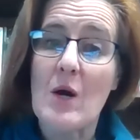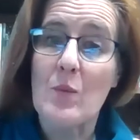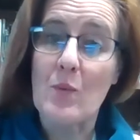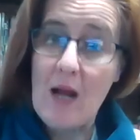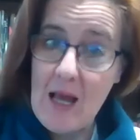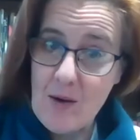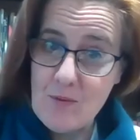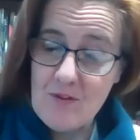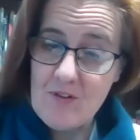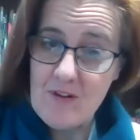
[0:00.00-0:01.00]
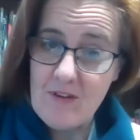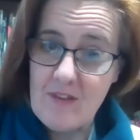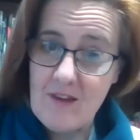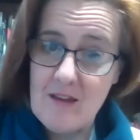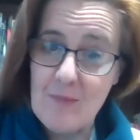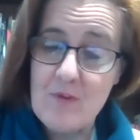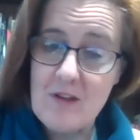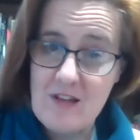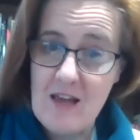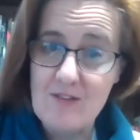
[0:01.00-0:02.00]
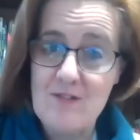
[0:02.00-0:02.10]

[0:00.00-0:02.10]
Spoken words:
around the text,